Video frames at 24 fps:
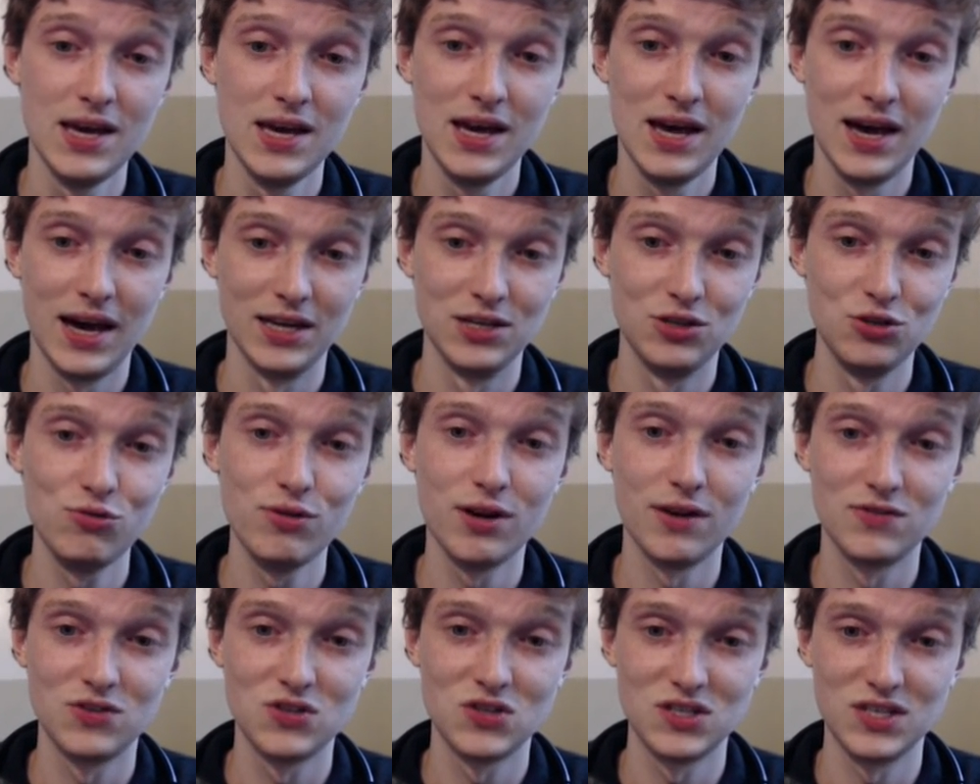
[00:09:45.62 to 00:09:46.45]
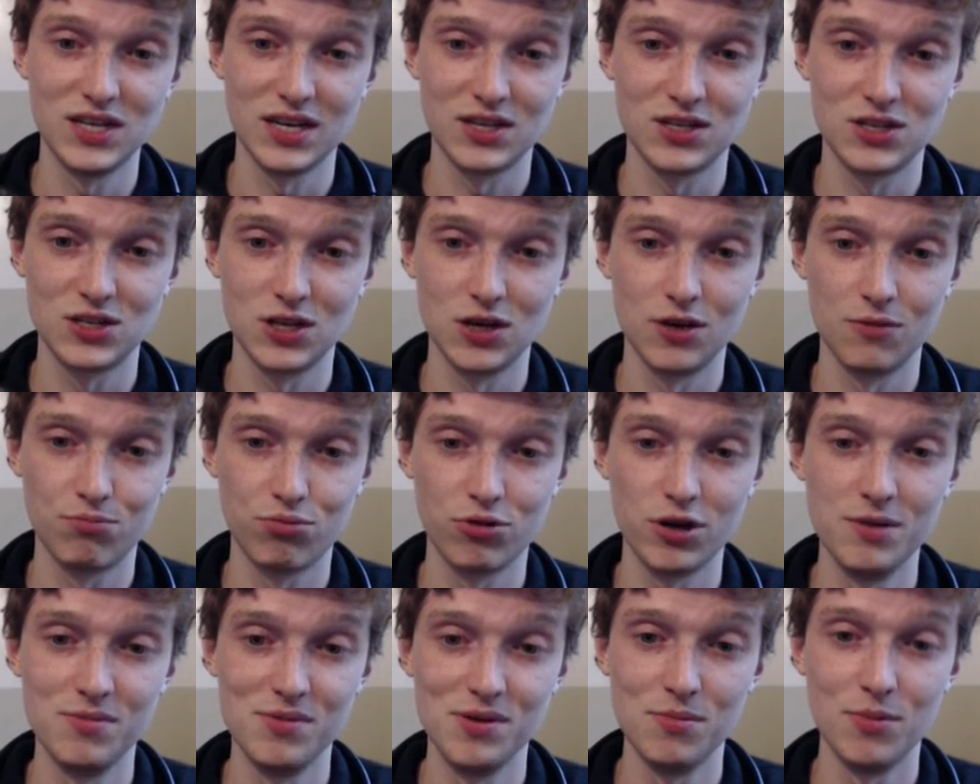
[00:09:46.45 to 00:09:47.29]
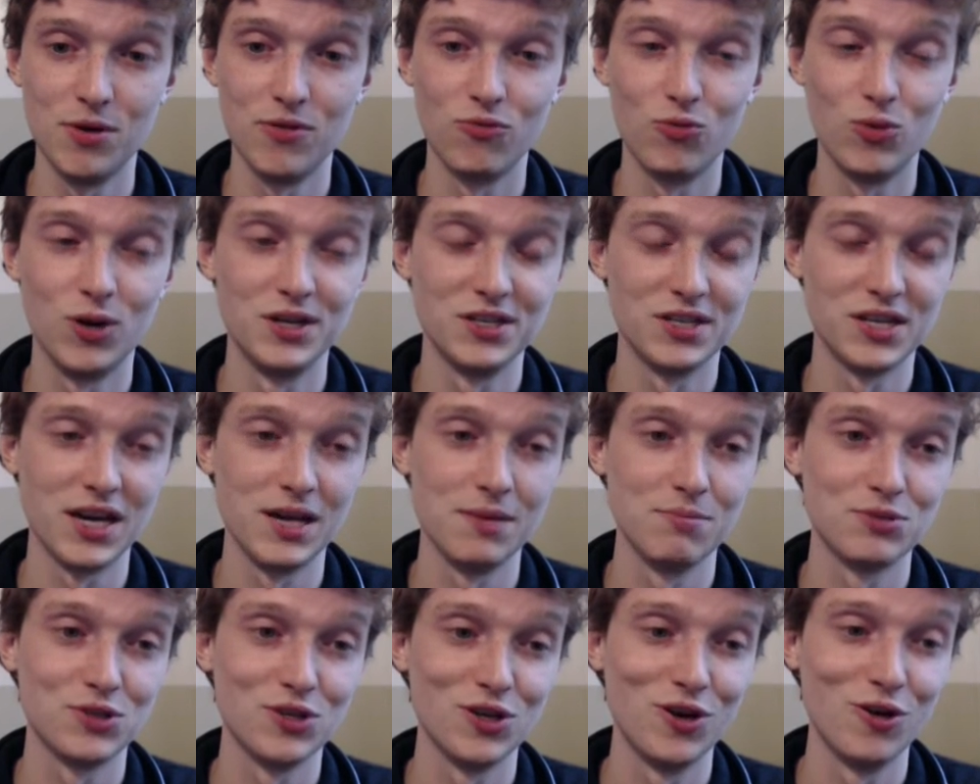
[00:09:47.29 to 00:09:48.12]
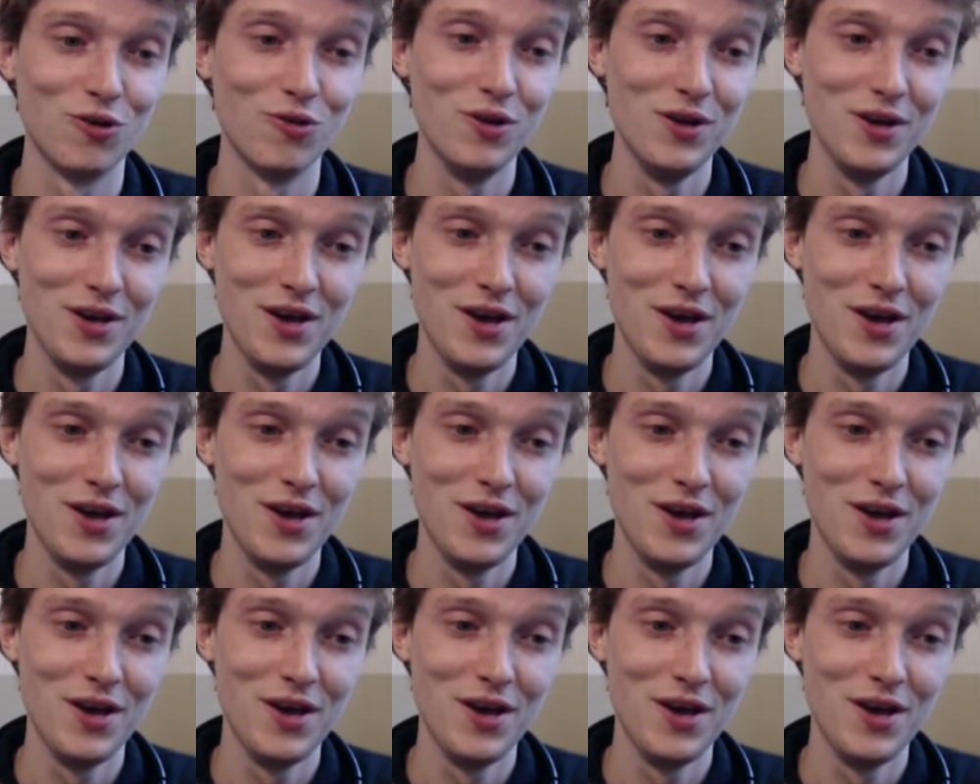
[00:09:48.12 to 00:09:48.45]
I do have 6 premium of one type, so